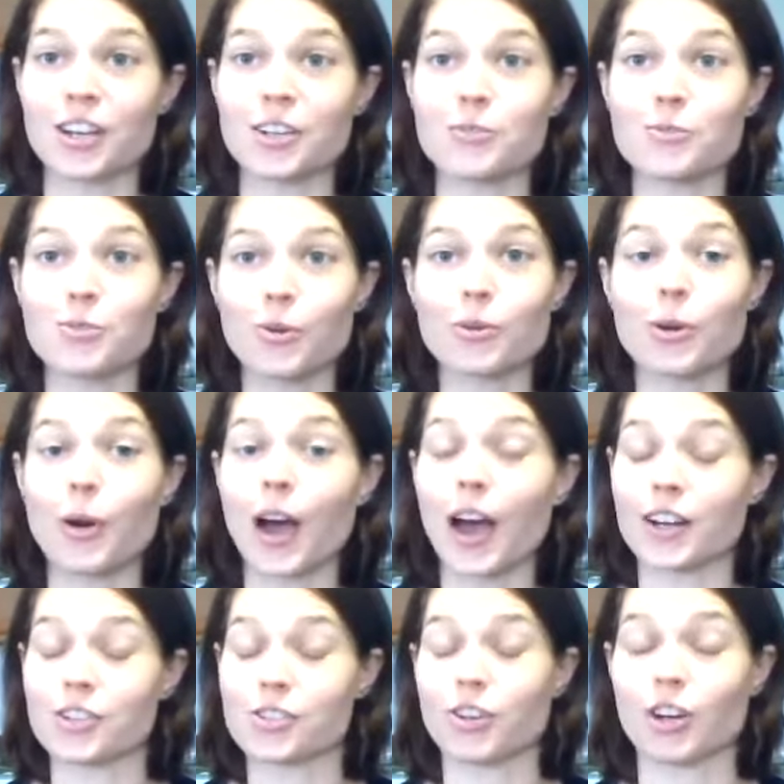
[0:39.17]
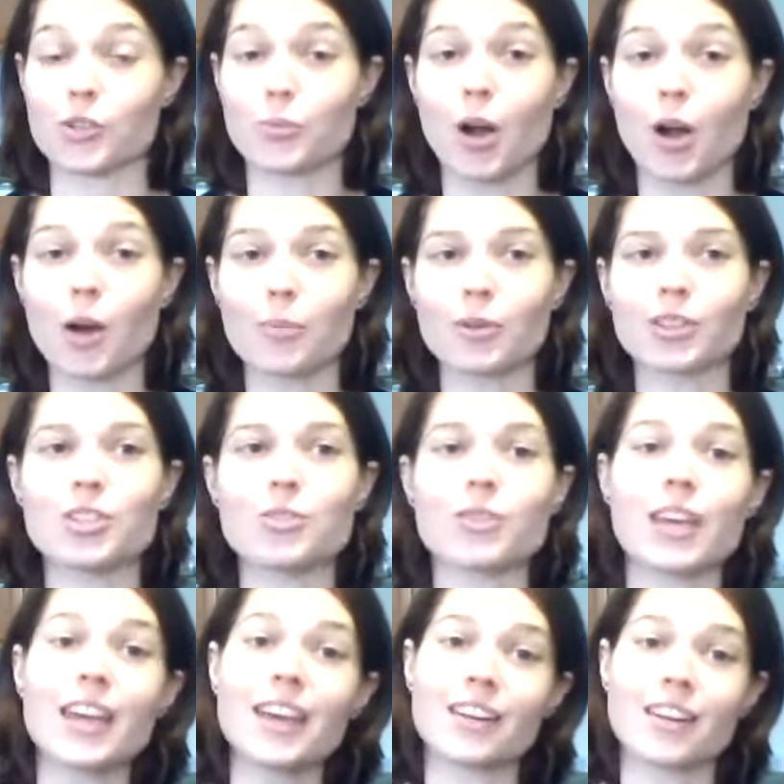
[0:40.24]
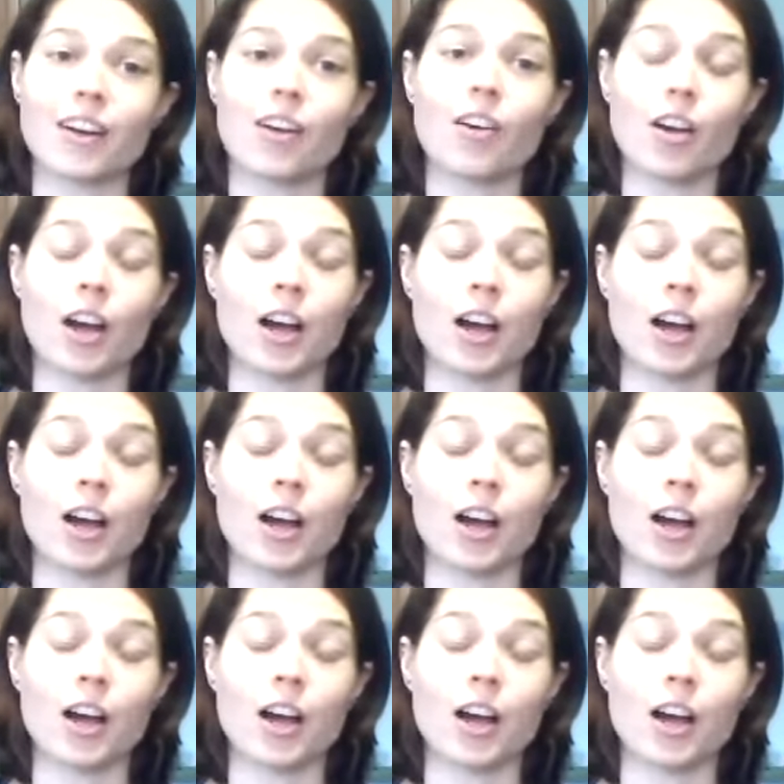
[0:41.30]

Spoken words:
and you don't know how to stretch properly, you can